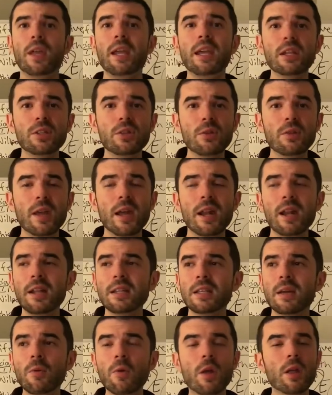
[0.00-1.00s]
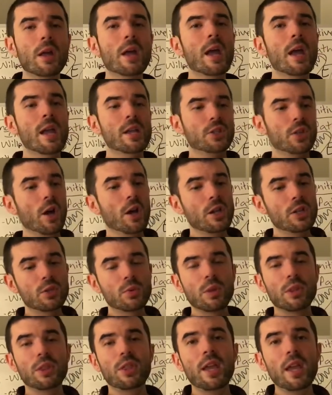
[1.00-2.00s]
They can do that anytime they want, as long
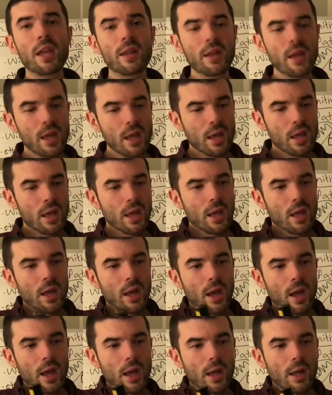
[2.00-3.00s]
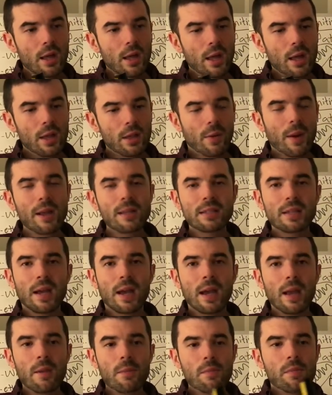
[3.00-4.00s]
as within the right
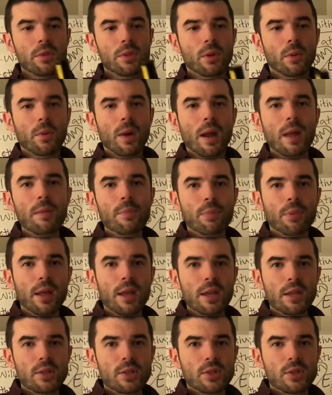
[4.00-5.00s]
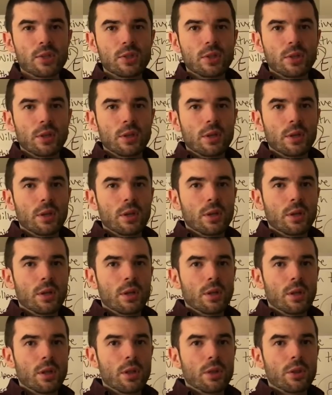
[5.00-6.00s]
time, the right place,
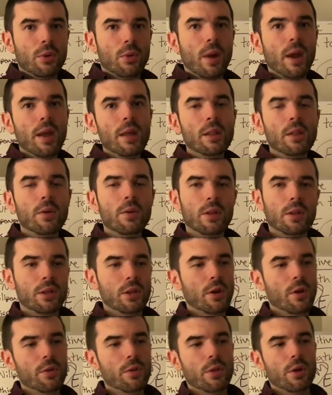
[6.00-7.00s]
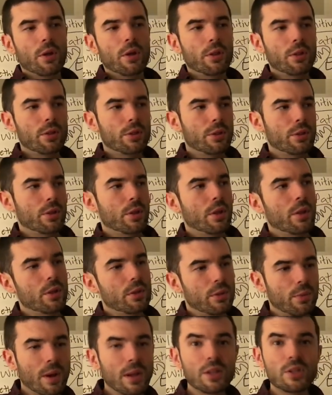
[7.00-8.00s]
the right look, you know, the
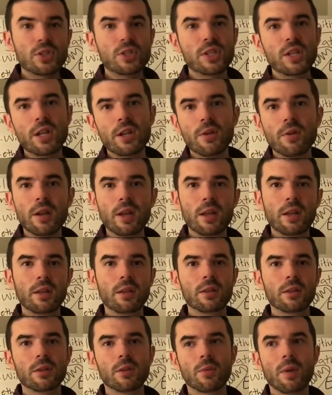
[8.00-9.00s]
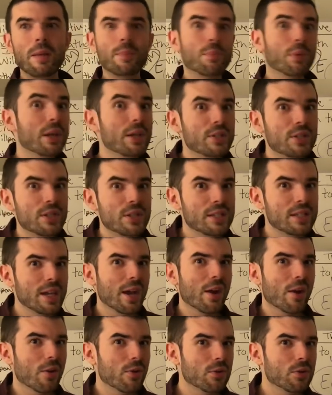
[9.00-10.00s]
the right scenery, the right place in
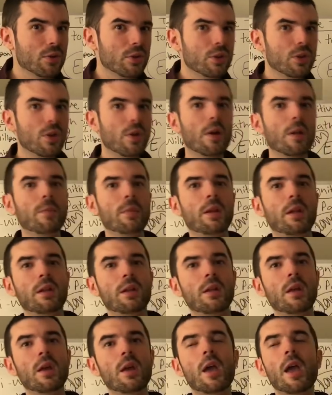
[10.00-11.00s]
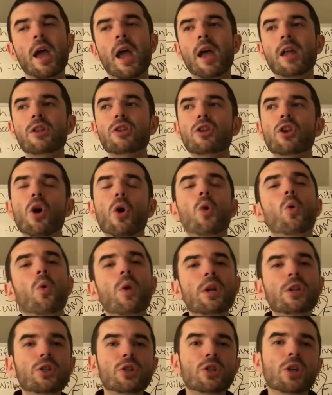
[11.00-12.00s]
town. You know what I mean? and no
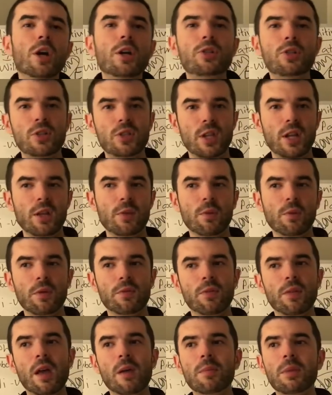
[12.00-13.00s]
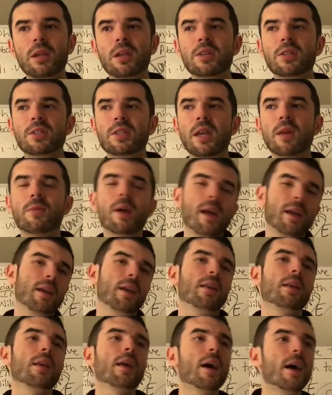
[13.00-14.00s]
one judges anyone for that because they
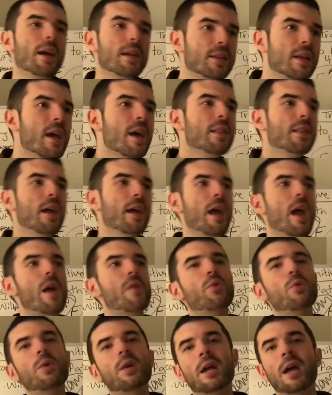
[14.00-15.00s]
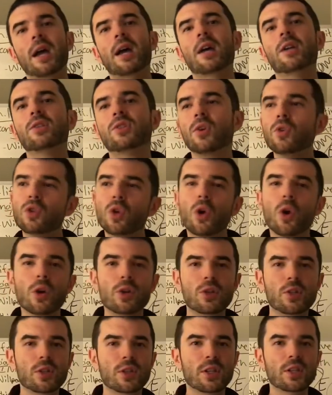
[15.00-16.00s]
recognize that everyone has those
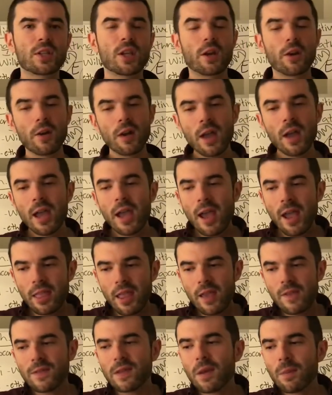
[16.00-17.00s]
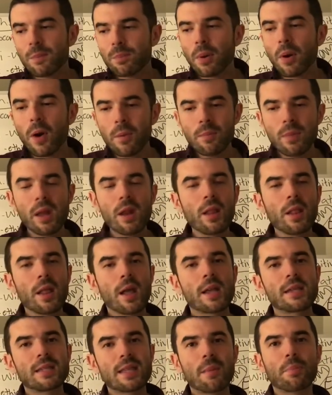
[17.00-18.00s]
urges etc and they've
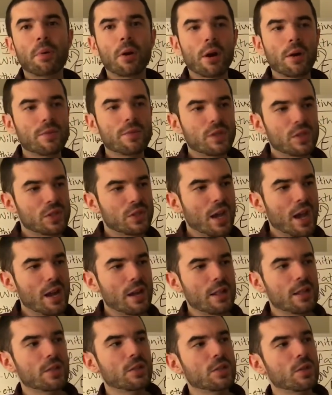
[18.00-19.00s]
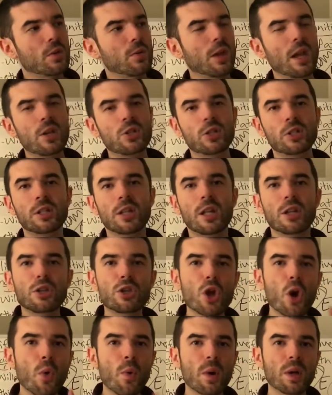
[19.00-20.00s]
compartmentalized that part of society in this location
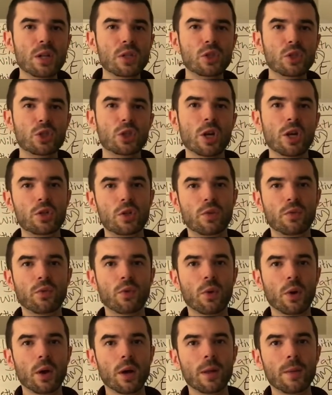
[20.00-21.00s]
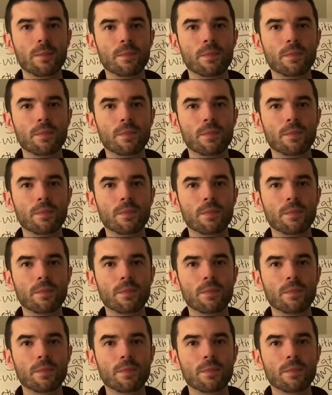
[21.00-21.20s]
and no one is judged for it